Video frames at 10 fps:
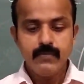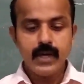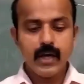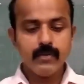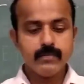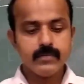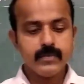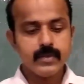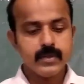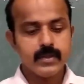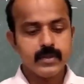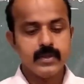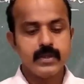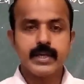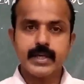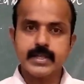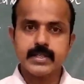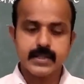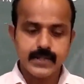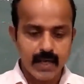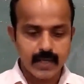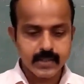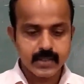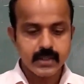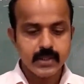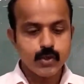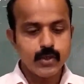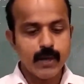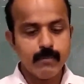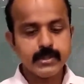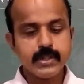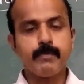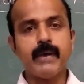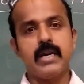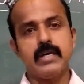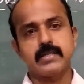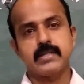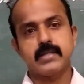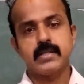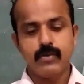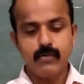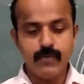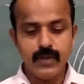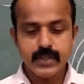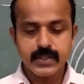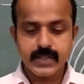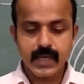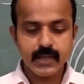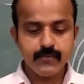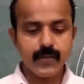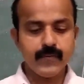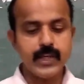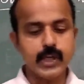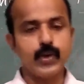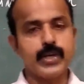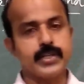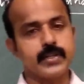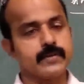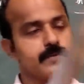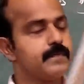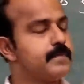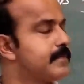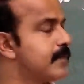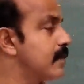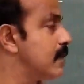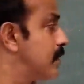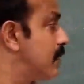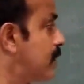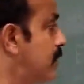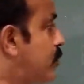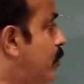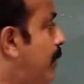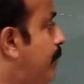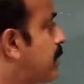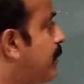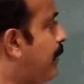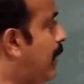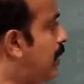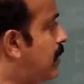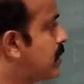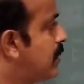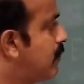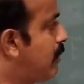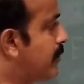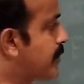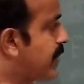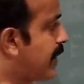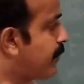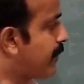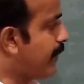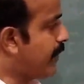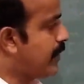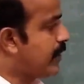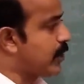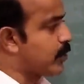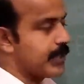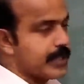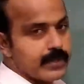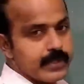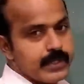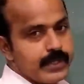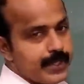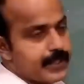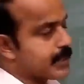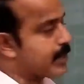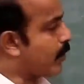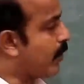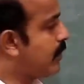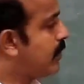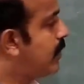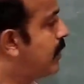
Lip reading: We have read that to number the parallels, we start from the equator. To number the parallels, we must start from the equator, that is drawn